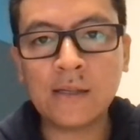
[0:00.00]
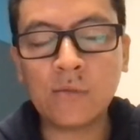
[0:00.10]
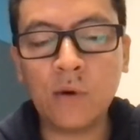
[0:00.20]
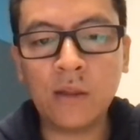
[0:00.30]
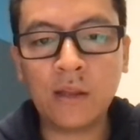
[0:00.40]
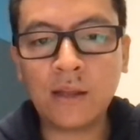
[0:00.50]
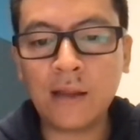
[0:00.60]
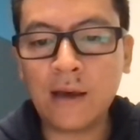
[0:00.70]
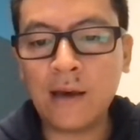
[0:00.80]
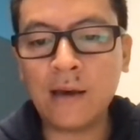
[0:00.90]
one thing
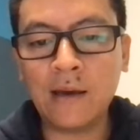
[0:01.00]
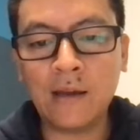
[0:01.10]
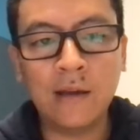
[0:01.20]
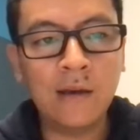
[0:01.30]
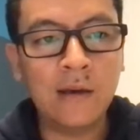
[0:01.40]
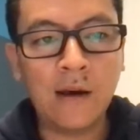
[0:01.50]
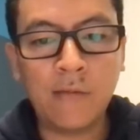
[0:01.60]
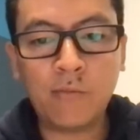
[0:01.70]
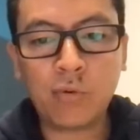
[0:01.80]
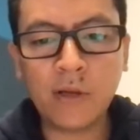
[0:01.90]
that
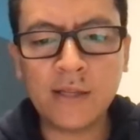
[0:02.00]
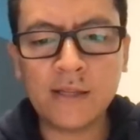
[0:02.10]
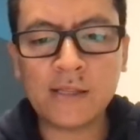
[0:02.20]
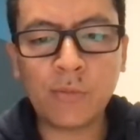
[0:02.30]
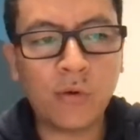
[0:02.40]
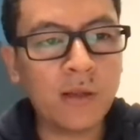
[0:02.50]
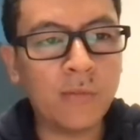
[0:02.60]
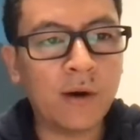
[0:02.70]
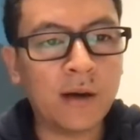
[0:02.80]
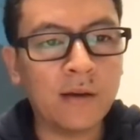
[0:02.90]
I'm pretty disappointed
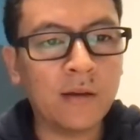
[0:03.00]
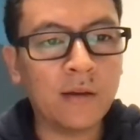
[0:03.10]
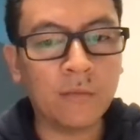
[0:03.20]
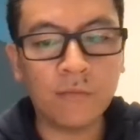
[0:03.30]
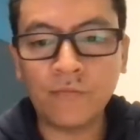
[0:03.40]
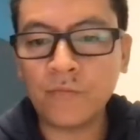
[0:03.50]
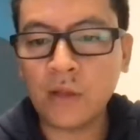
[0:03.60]
by him.